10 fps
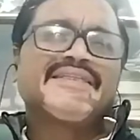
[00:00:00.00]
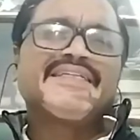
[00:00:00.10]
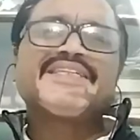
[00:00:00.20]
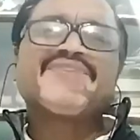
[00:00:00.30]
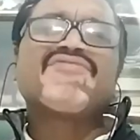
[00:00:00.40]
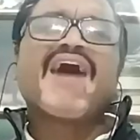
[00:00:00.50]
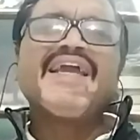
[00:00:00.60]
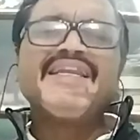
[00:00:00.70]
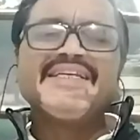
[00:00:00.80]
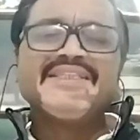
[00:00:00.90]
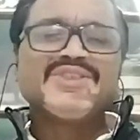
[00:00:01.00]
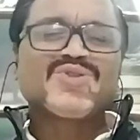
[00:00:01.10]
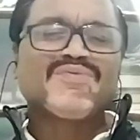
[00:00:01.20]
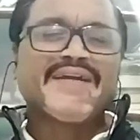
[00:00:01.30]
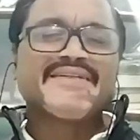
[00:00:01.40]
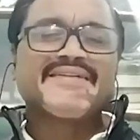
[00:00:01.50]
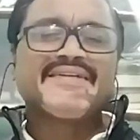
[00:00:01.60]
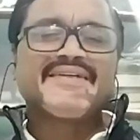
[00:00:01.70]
It is a fine instrument.